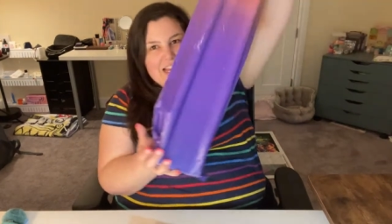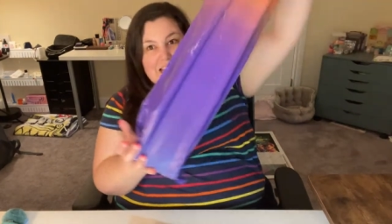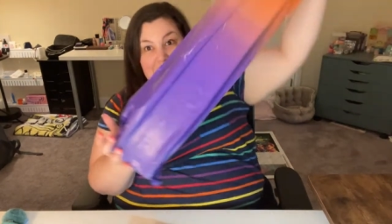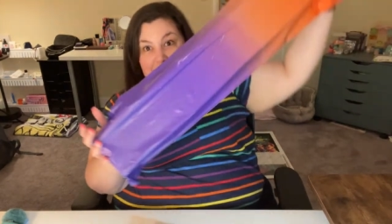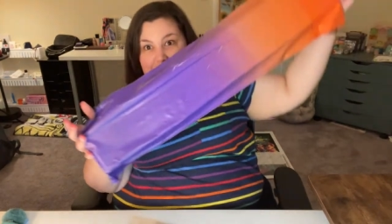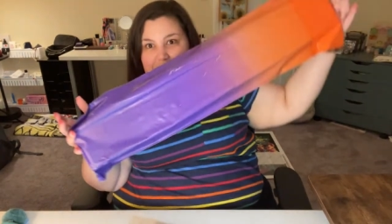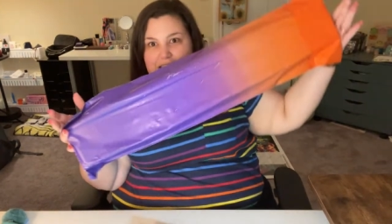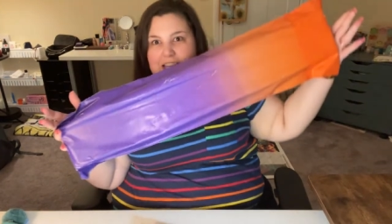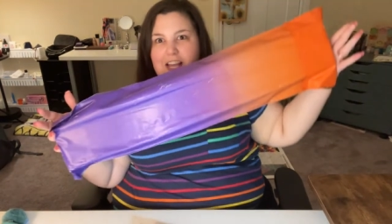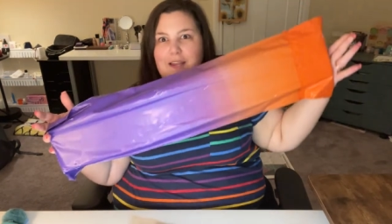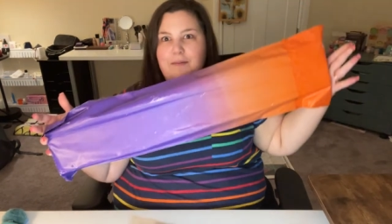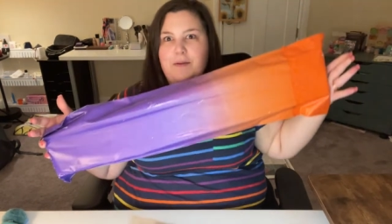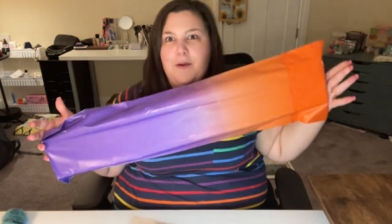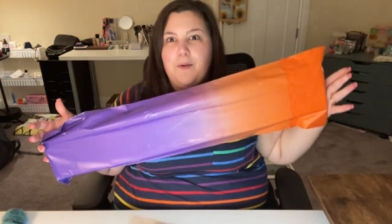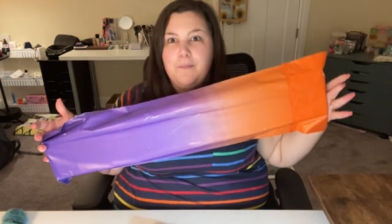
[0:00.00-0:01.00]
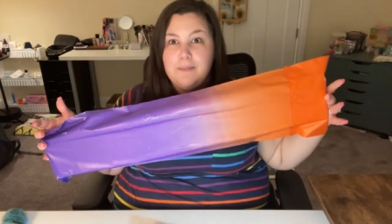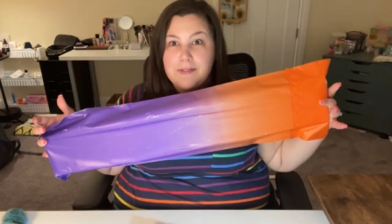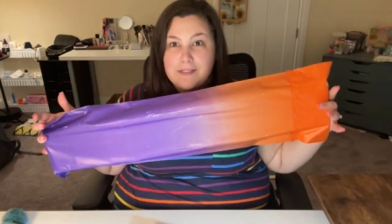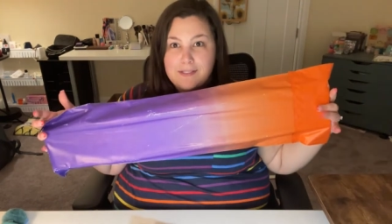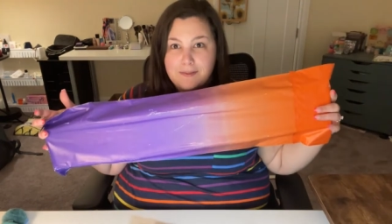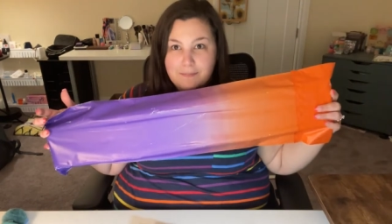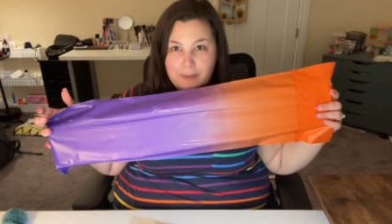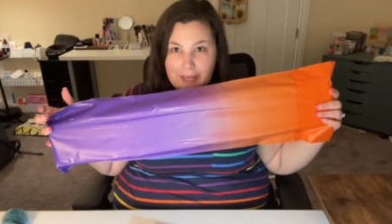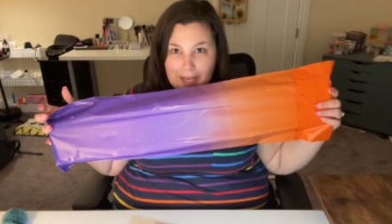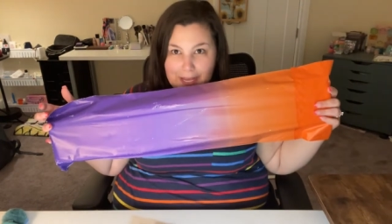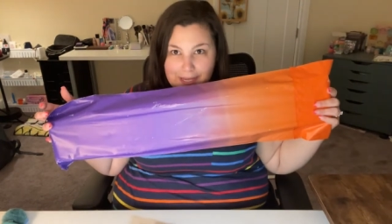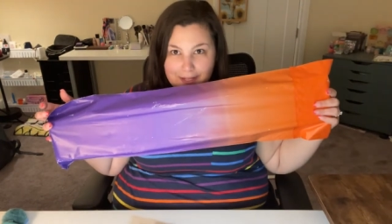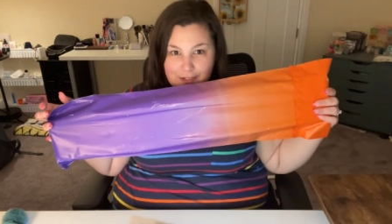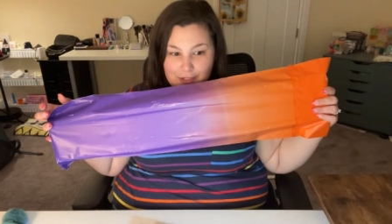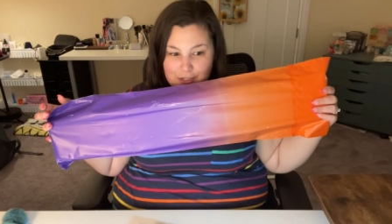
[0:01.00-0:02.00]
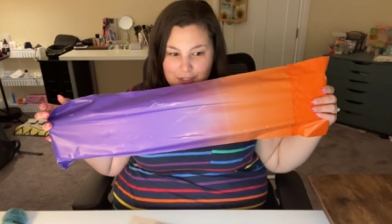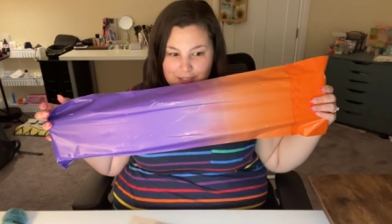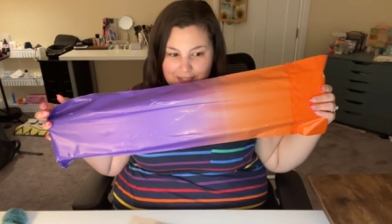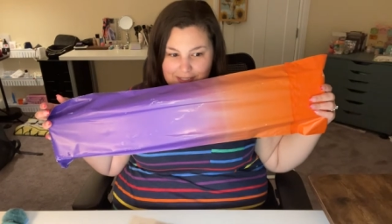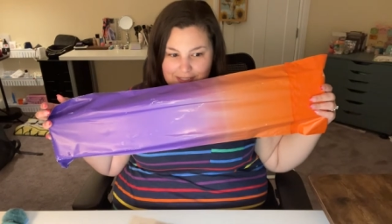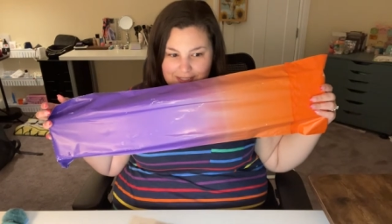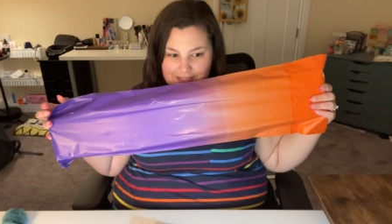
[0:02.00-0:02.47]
it's time to open some packages.